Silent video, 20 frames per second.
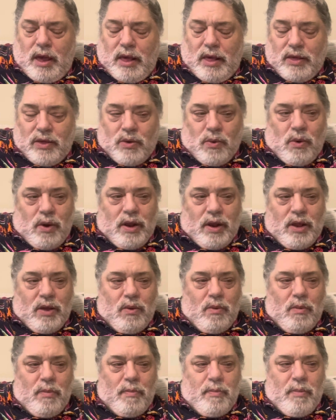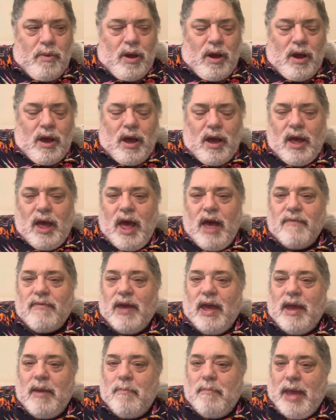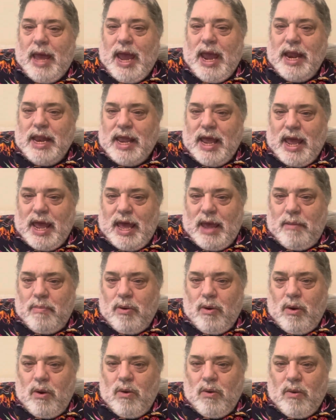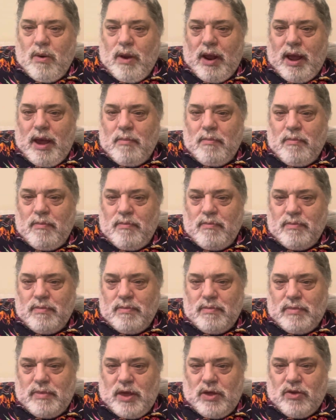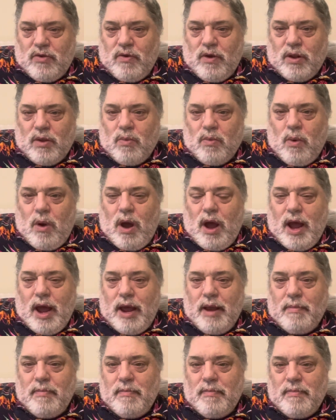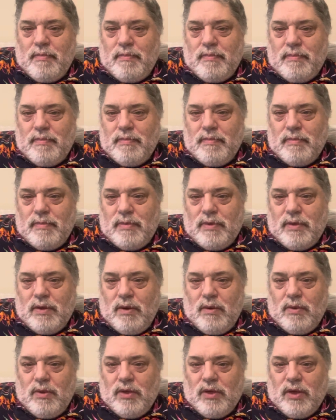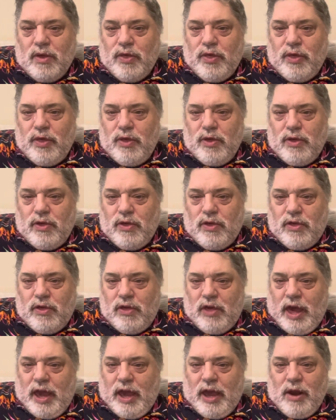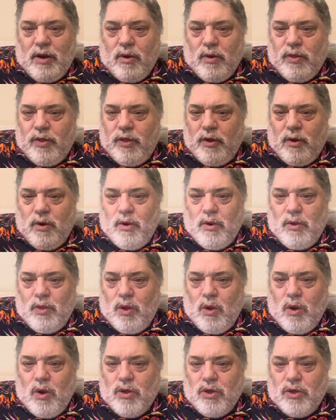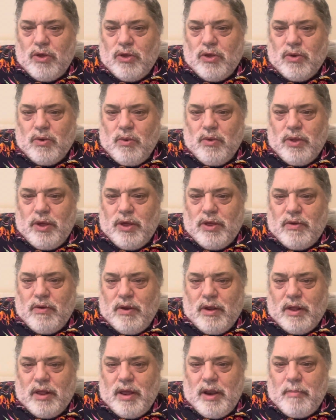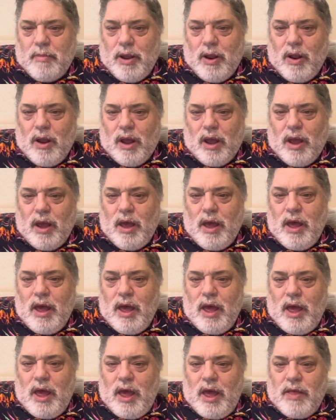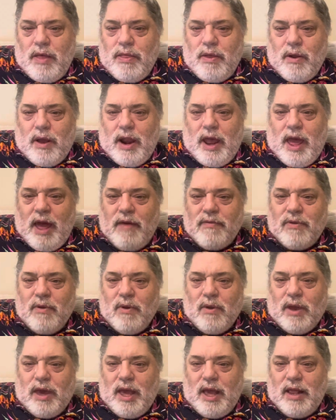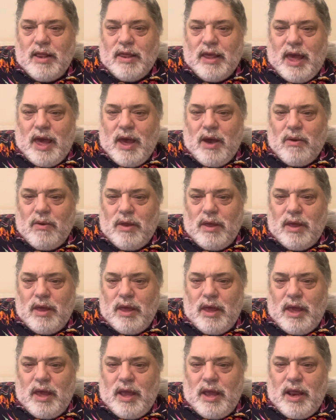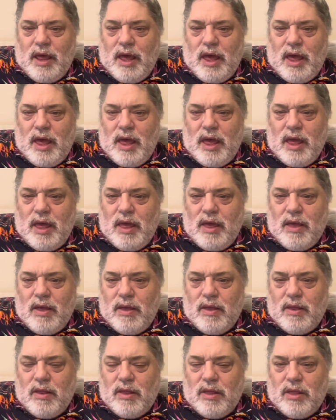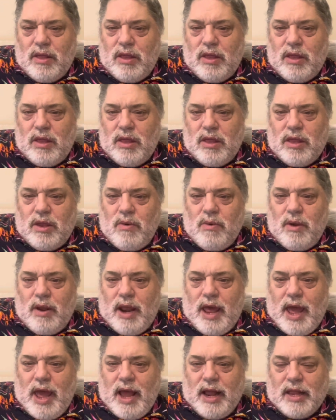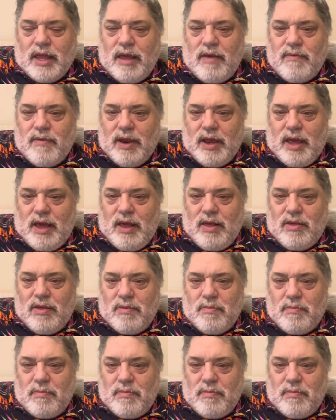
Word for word: is going to uh, have a May Day program district-wide. So it's the second or third largest school district in America. They're going to have their kids out in uh, doing activities